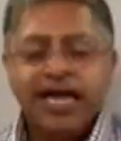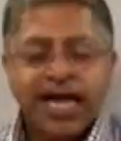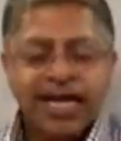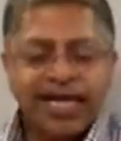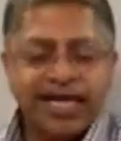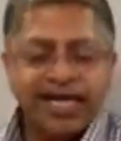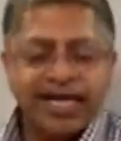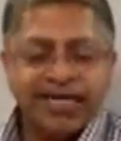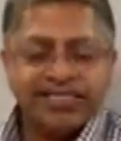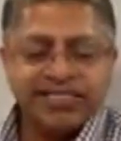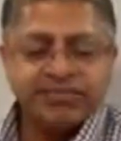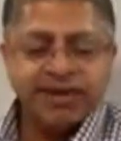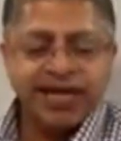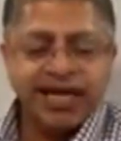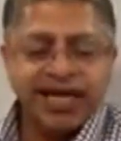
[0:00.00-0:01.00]
And it says
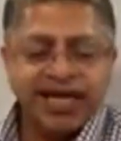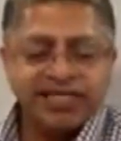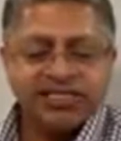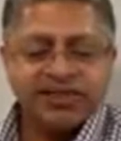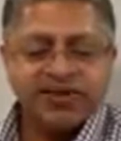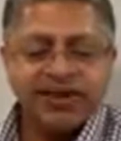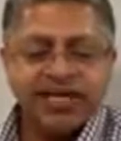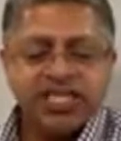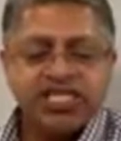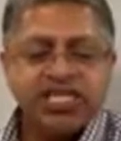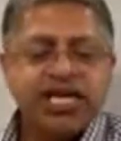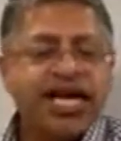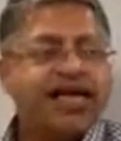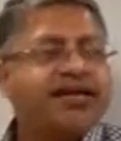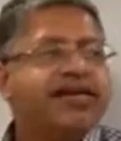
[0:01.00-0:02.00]
about Esther,
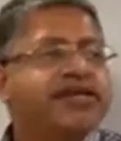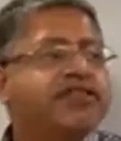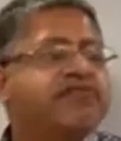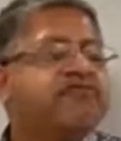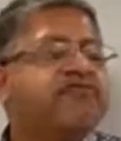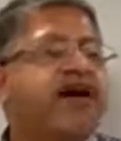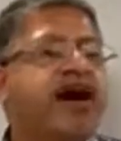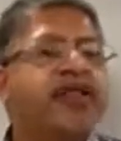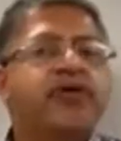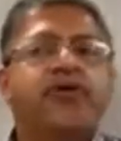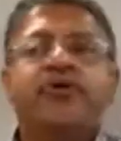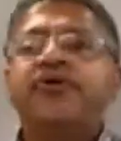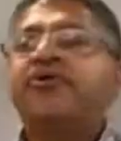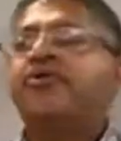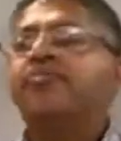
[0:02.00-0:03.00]
she had neither father
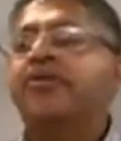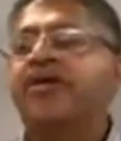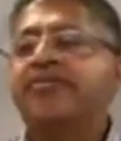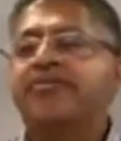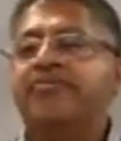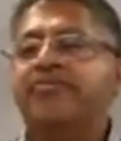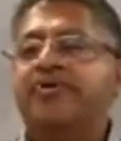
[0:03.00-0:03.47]
nor mother.